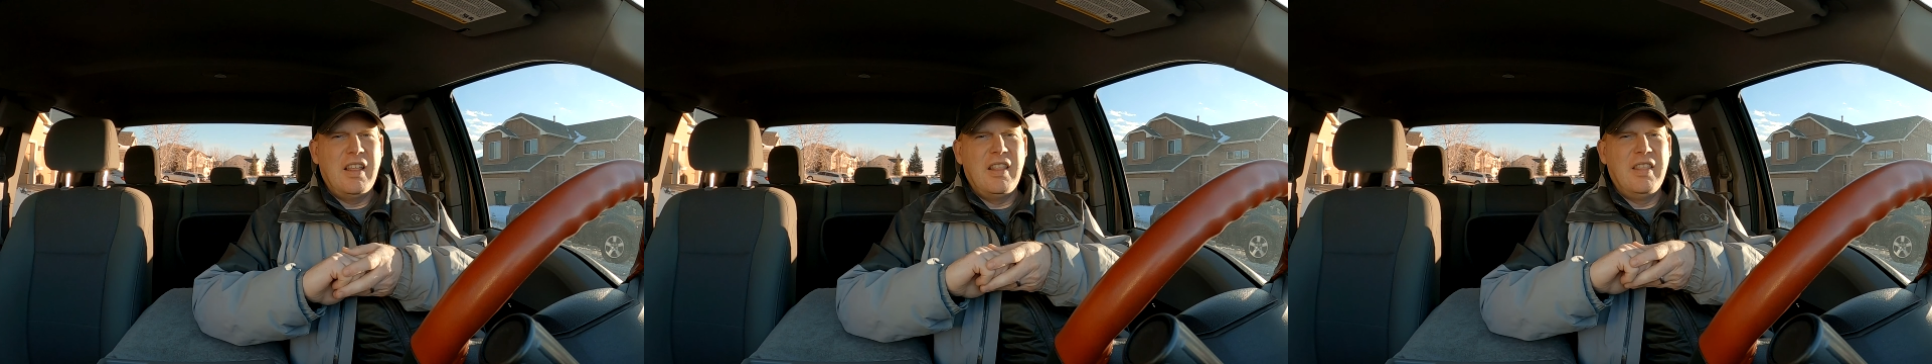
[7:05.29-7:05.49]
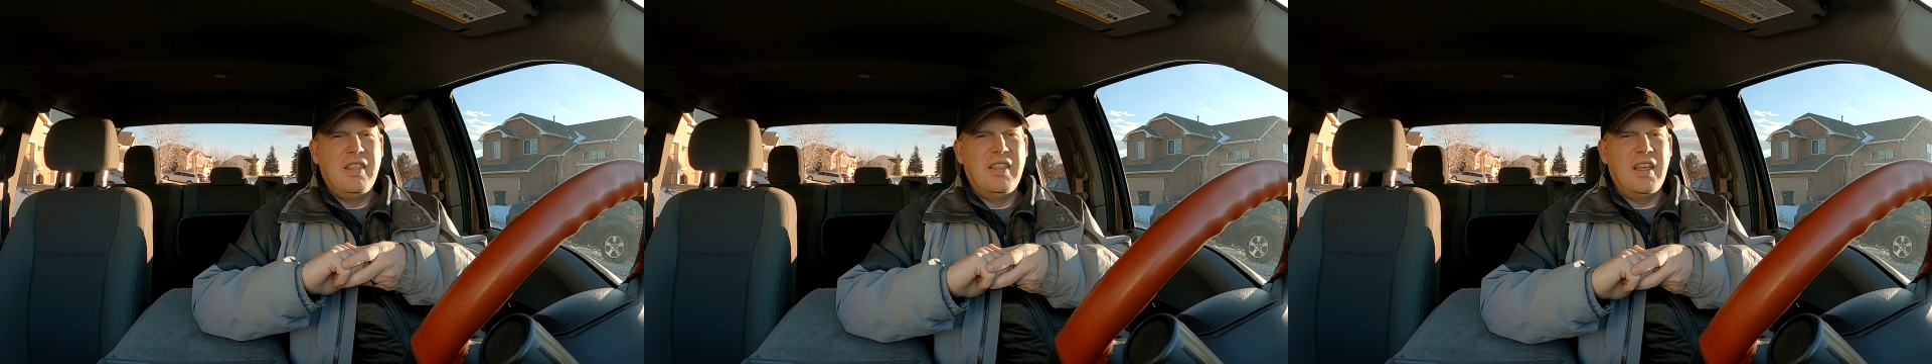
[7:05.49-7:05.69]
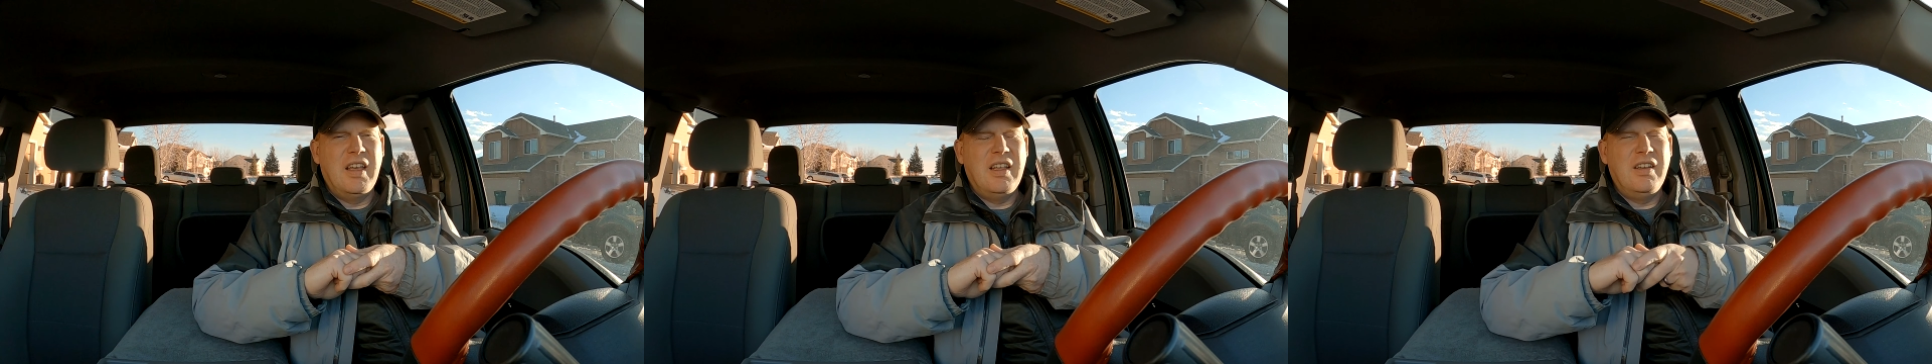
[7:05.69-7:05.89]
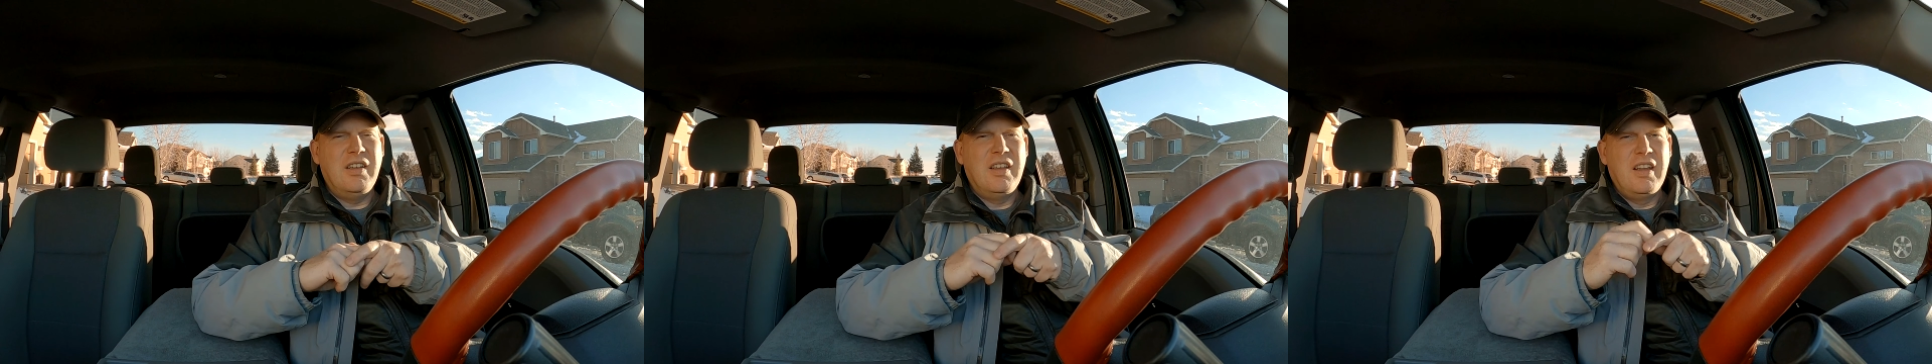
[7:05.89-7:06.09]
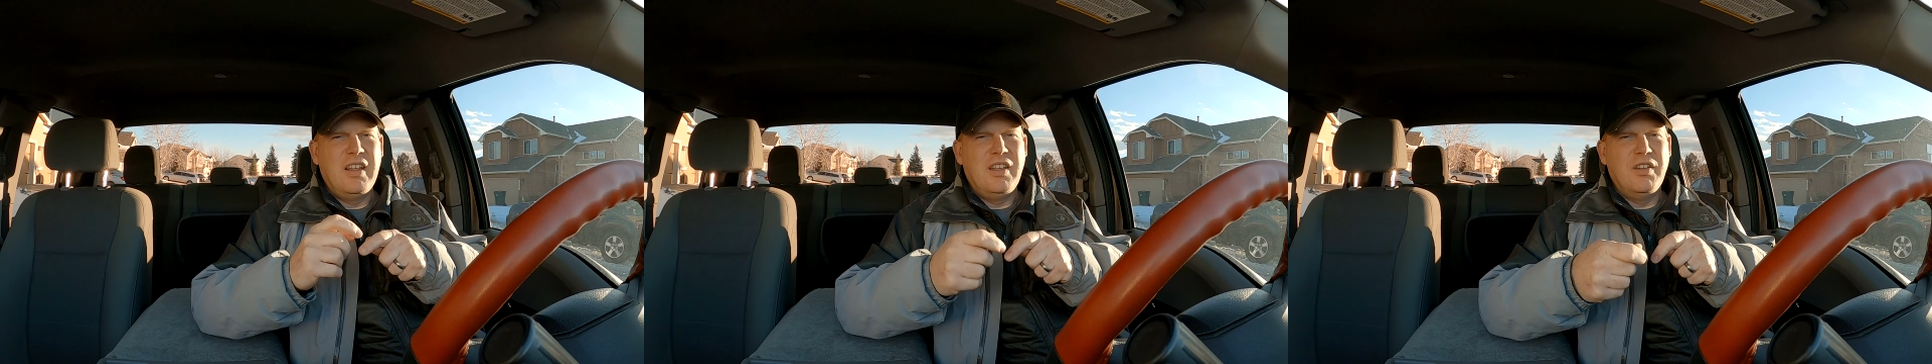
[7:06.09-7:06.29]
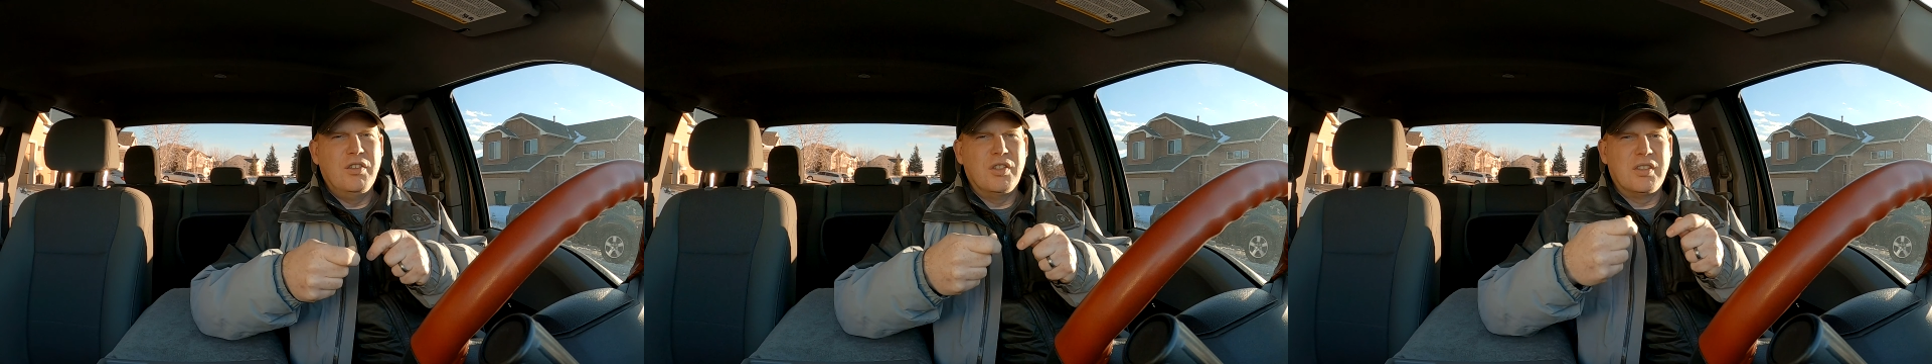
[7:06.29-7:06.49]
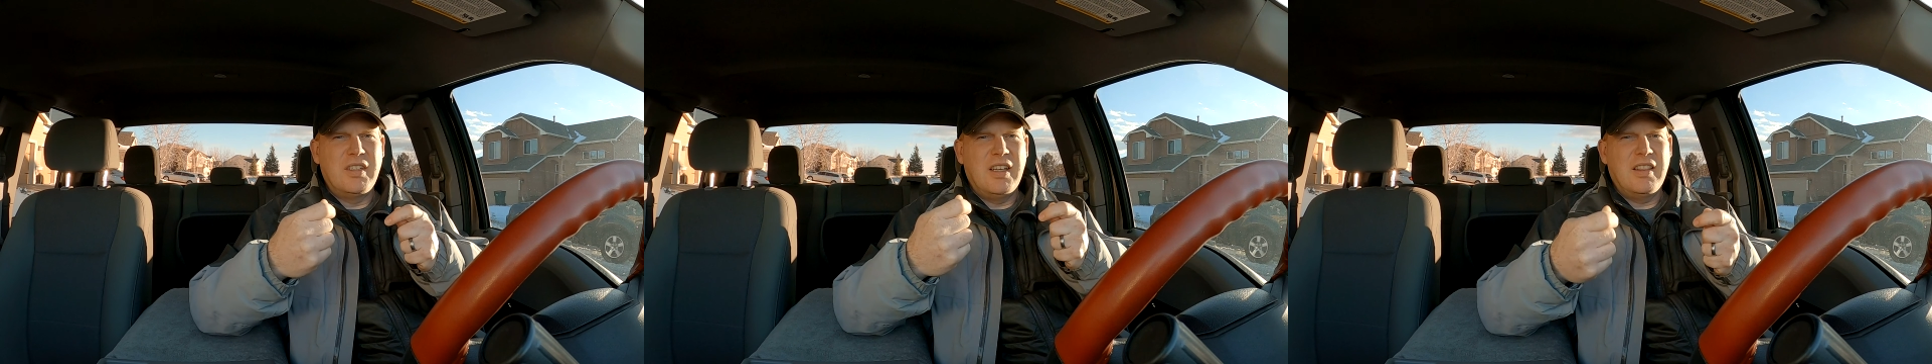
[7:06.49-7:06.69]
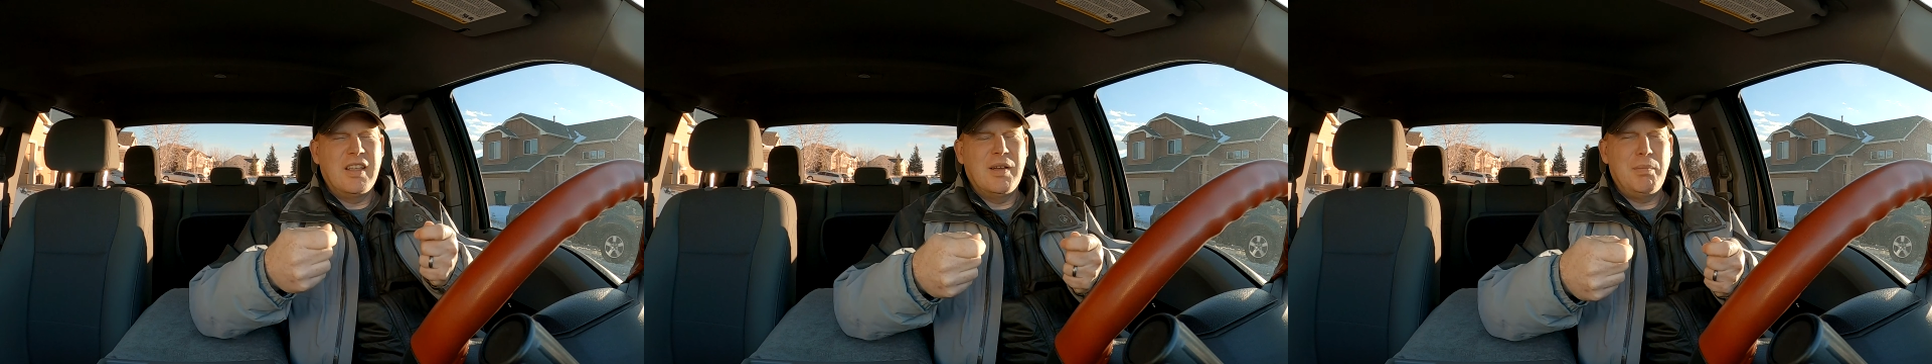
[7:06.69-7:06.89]
Then you just
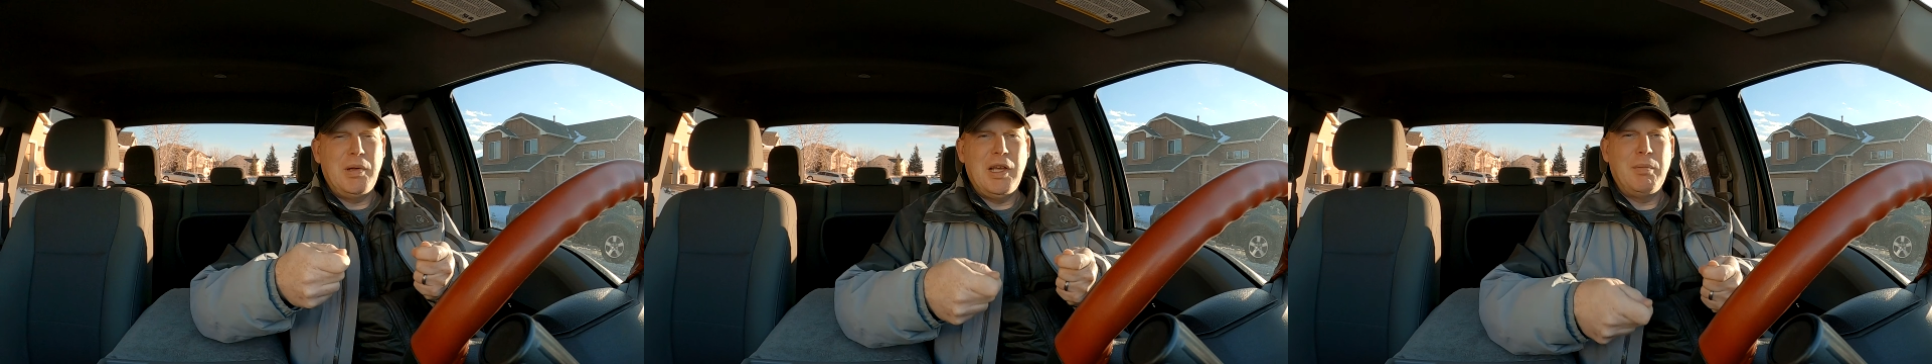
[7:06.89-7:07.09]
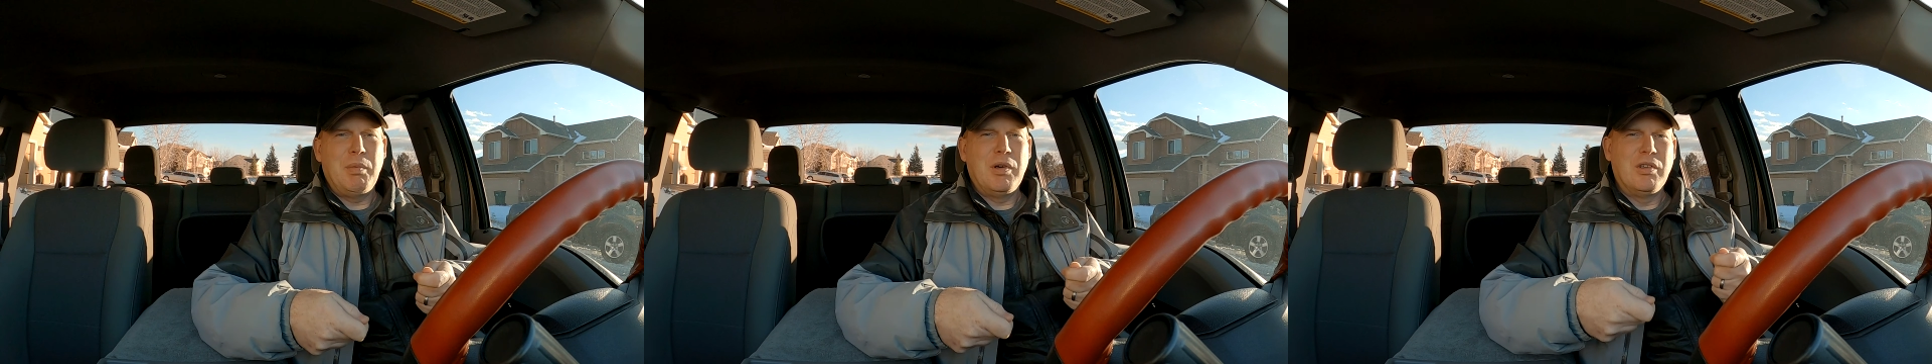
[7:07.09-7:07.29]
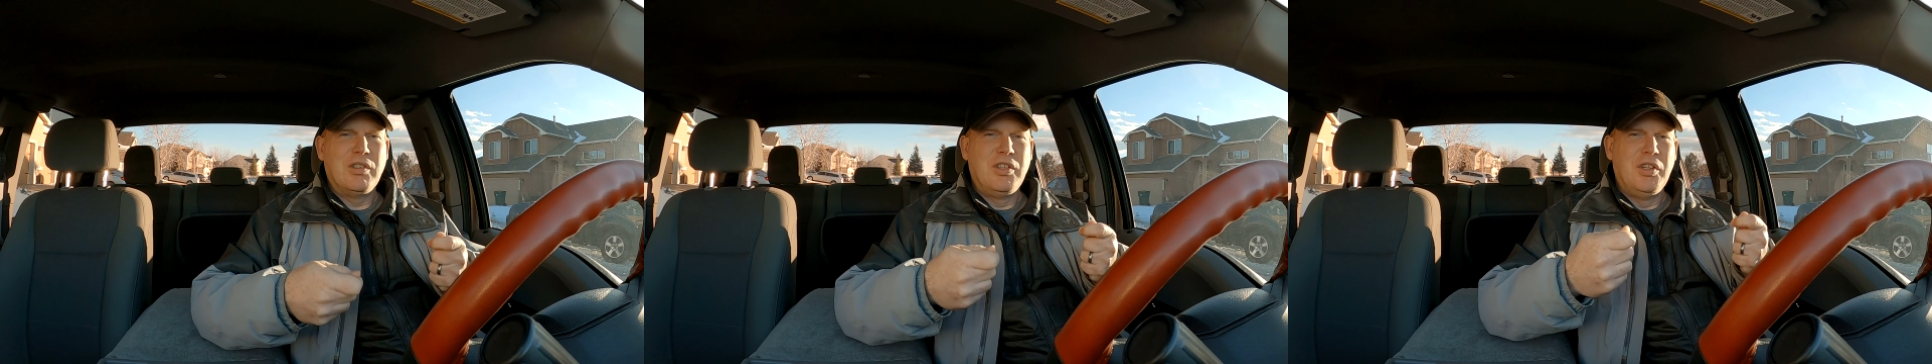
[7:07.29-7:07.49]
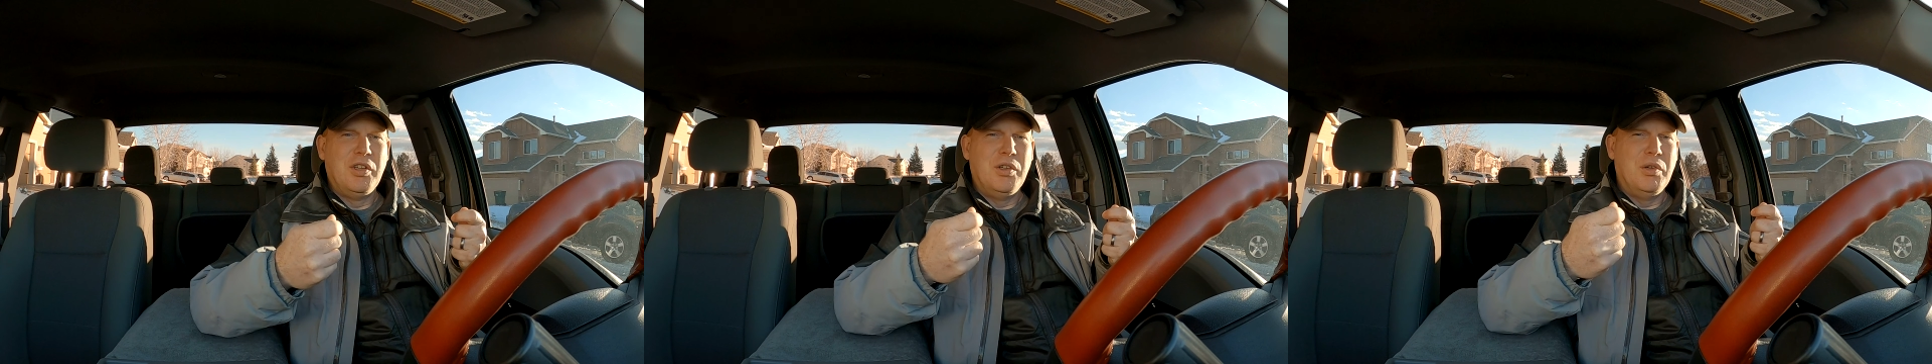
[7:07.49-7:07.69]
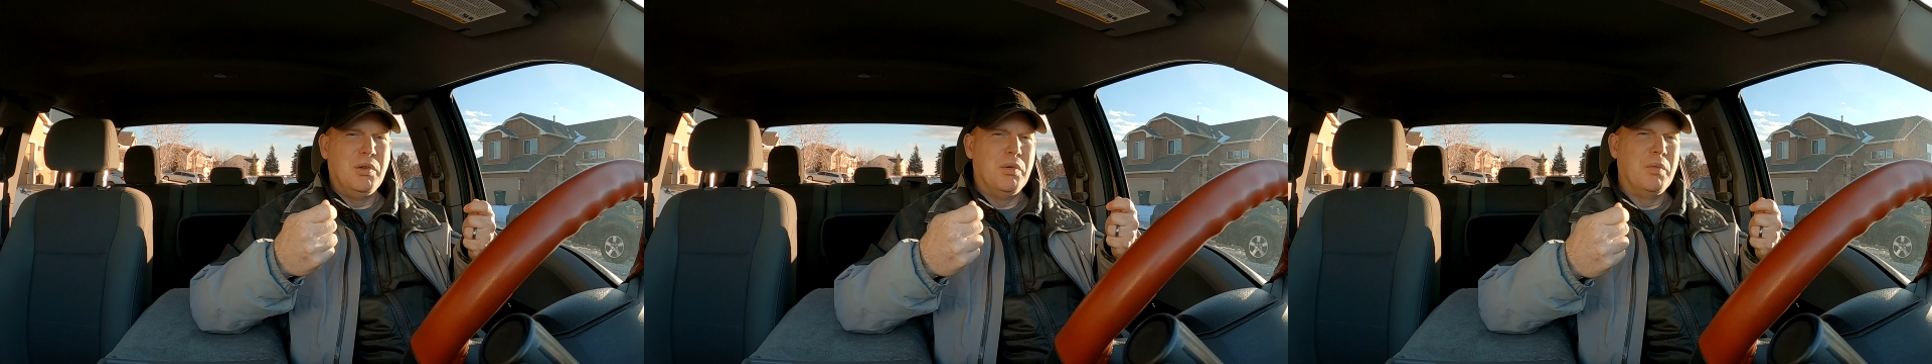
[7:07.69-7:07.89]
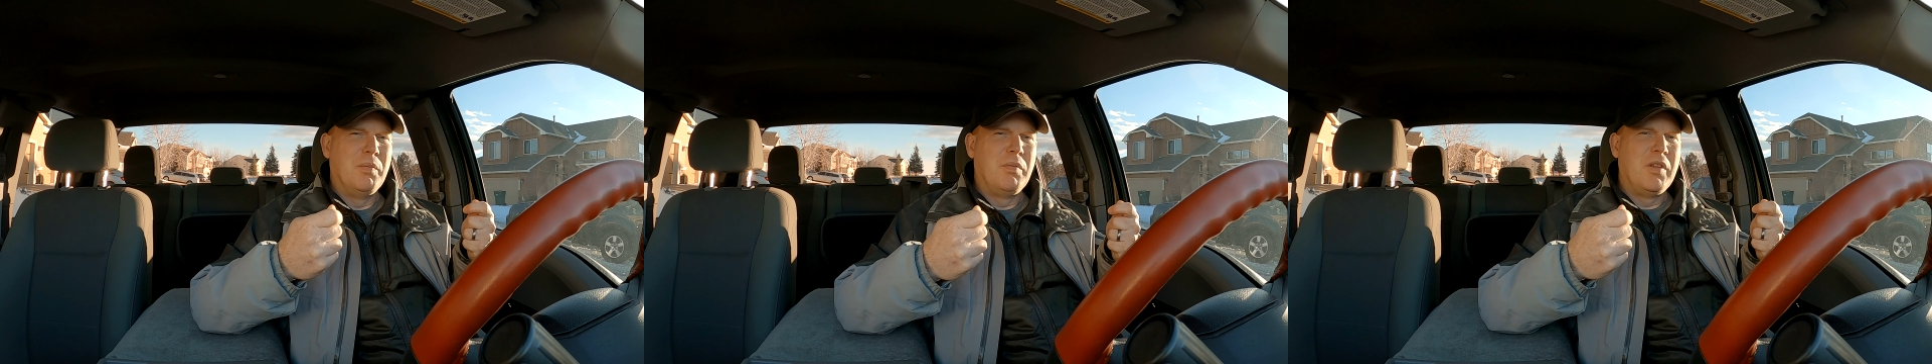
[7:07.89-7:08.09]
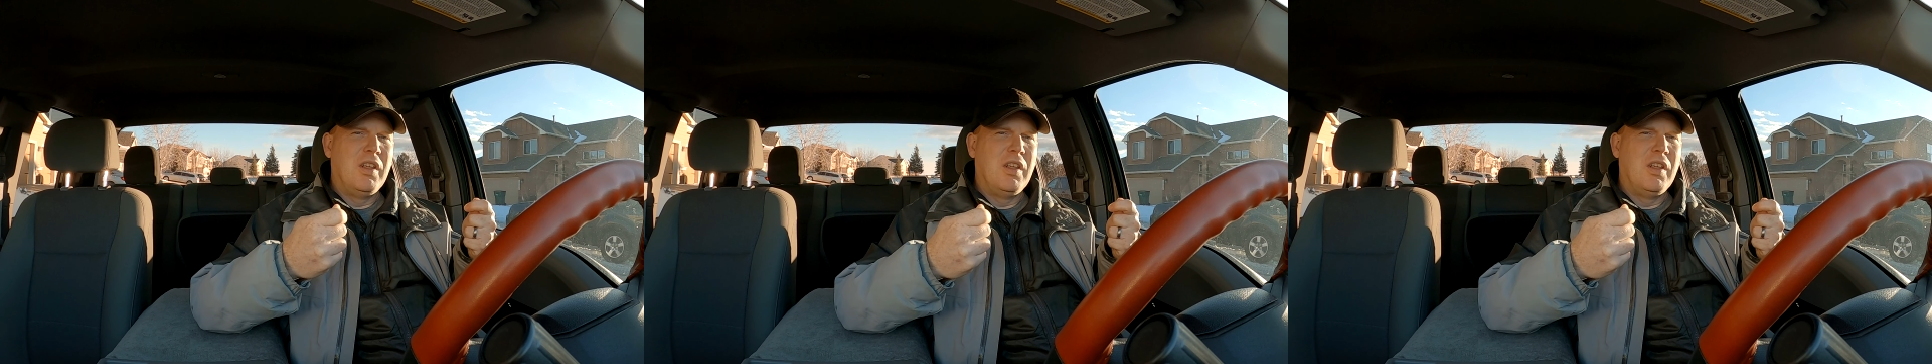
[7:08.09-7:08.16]
take that paper to